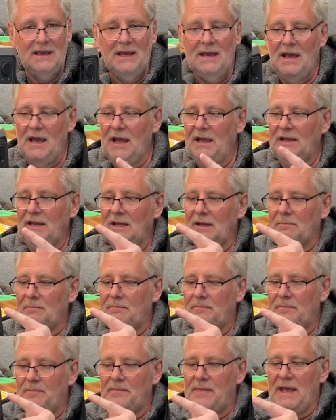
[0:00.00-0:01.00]
and you can
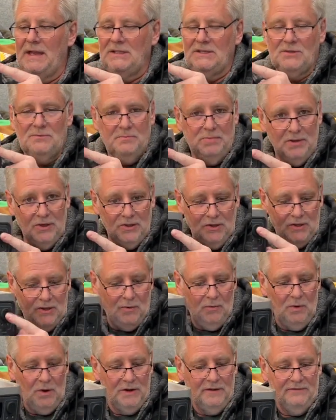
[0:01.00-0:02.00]
then plug
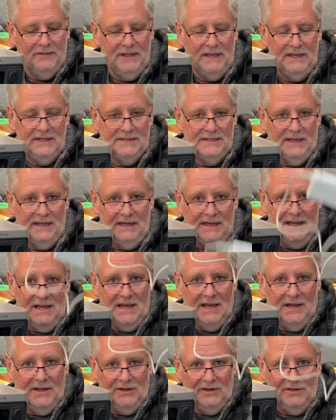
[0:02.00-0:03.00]
one of these in
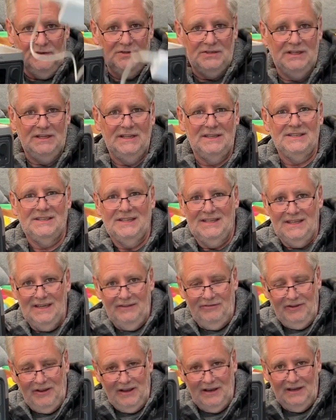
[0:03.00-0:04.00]
and you'll see it's
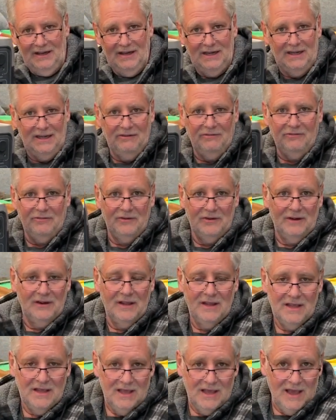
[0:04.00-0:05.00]
significantly different
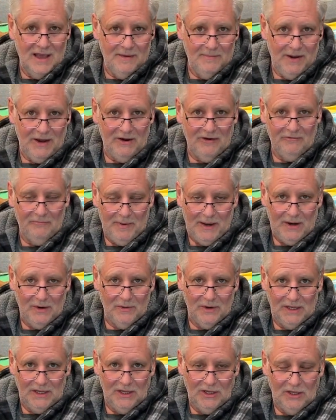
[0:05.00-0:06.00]
amount of
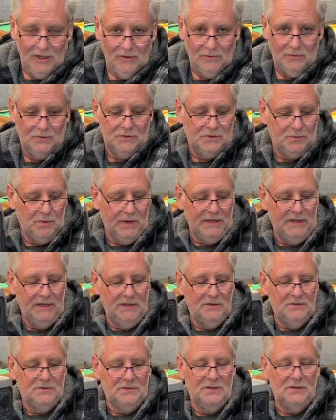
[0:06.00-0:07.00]
power you use when you're
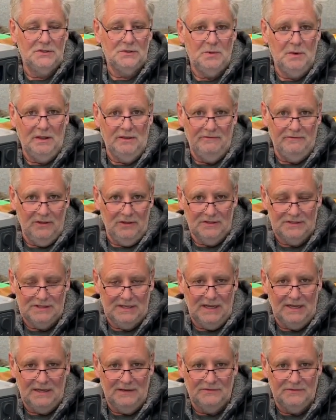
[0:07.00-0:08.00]
using the 12 volt
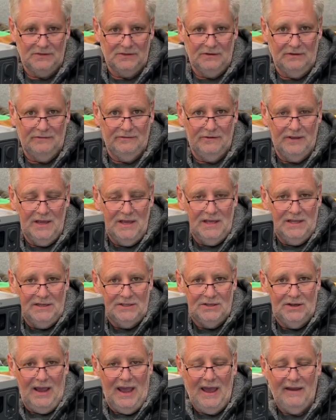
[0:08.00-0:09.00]
side of stuff
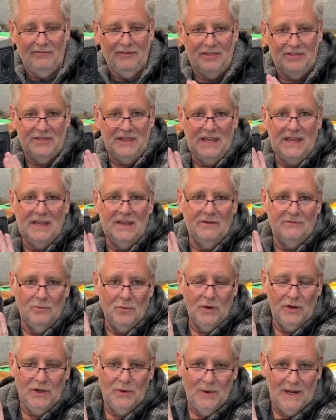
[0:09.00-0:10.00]
so have a think of
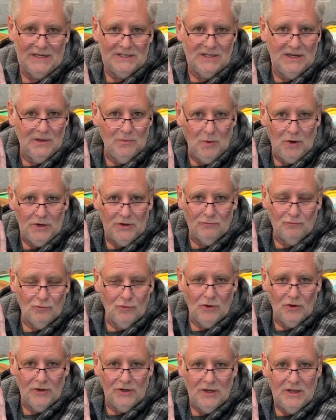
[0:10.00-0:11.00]
what you actually want to
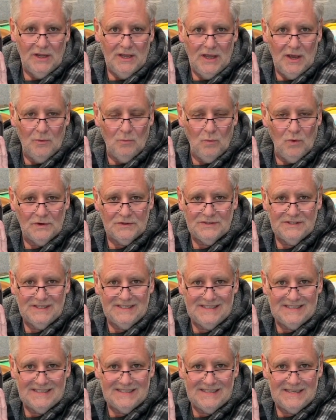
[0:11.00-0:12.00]
run and what's the
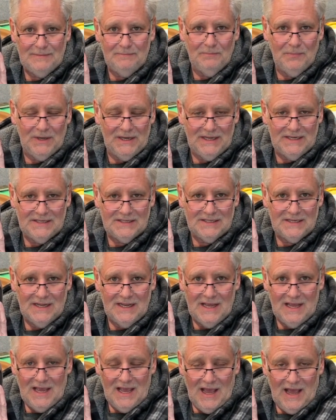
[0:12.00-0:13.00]
simplest
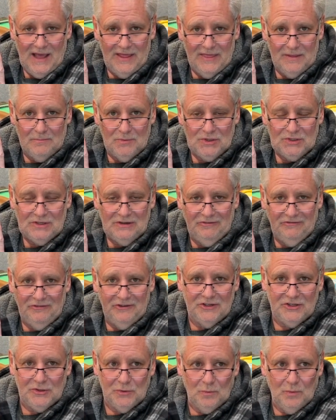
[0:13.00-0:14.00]
and the most
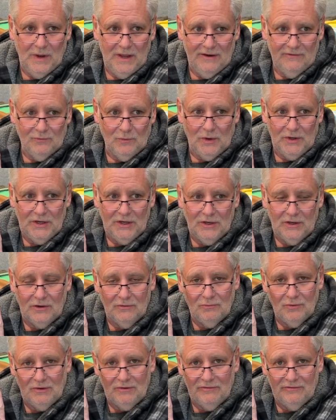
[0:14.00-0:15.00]
efficient way of what you're going to
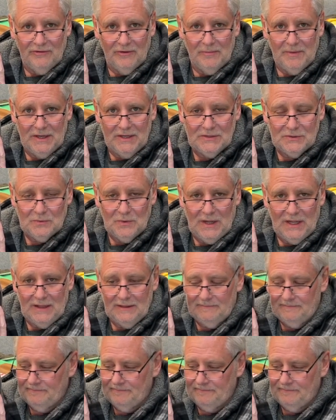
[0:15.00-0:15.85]
run from it as well